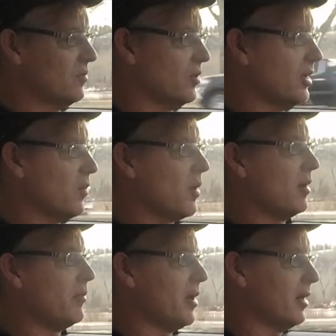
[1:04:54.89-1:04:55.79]
really
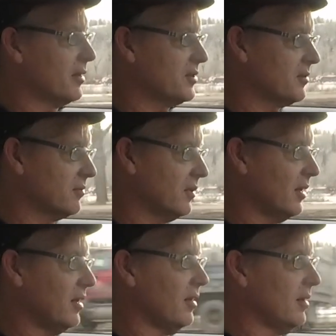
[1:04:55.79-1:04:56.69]
well marked
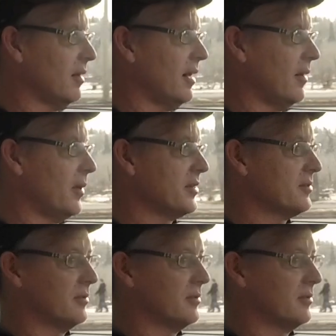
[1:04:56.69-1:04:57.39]
highways.